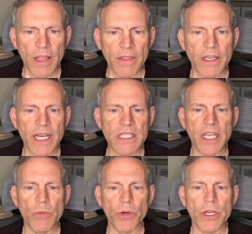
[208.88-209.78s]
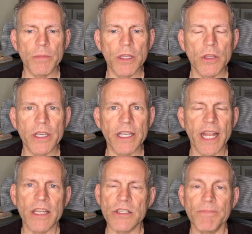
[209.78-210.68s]
The next thing we're going to be looking
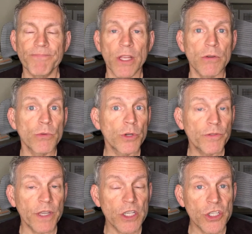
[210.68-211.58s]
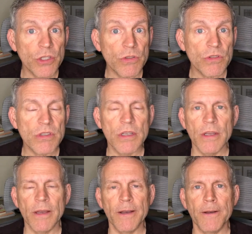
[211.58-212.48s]
at is roof issues.
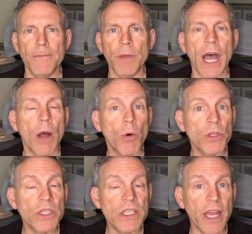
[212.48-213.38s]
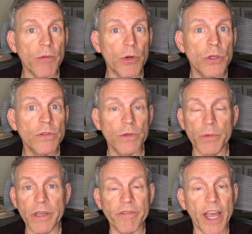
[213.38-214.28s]
How old is that roof? When
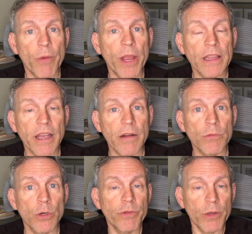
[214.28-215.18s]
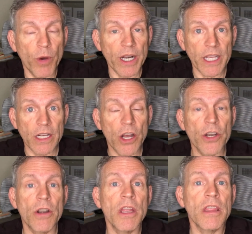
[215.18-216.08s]
we evaluate that roof, we want to get
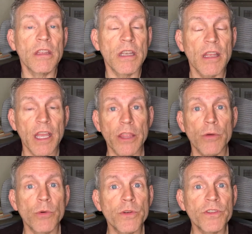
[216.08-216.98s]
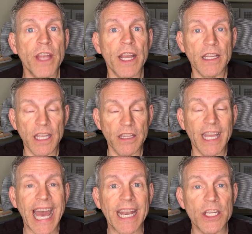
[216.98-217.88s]
underneath it in the roof deck, in
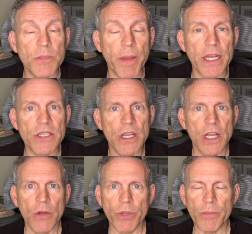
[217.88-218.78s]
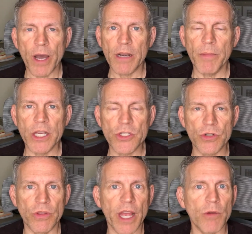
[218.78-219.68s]
the attic space. We want to make
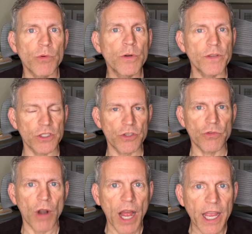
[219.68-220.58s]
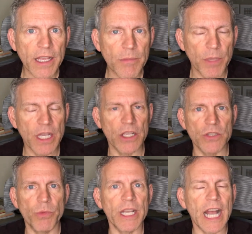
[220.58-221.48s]
sure that roof is dry
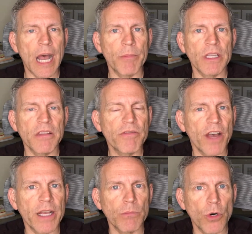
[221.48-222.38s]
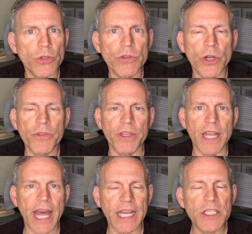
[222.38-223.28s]
because we commonly find mold growth in
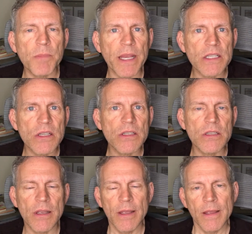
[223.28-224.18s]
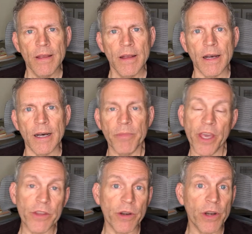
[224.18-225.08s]
attic spaces. The
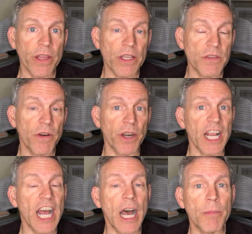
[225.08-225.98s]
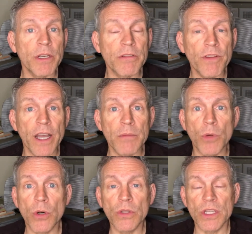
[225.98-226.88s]
other area that's very common to find
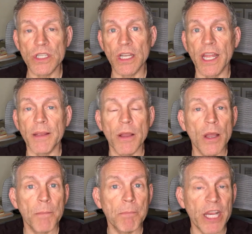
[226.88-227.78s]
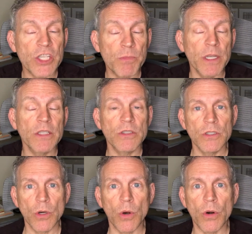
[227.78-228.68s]
mold is in a basement
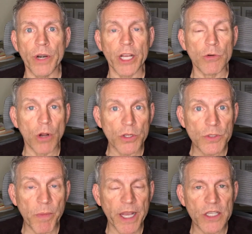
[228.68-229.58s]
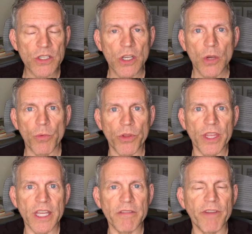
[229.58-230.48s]
or a crawl space where
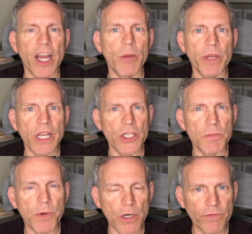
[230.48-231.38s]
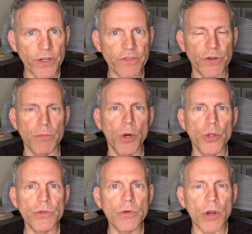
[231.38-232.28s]
the environment is perfect for
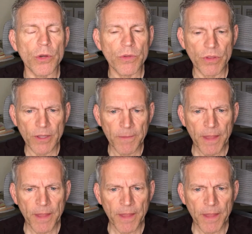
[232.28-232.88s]
mold growth.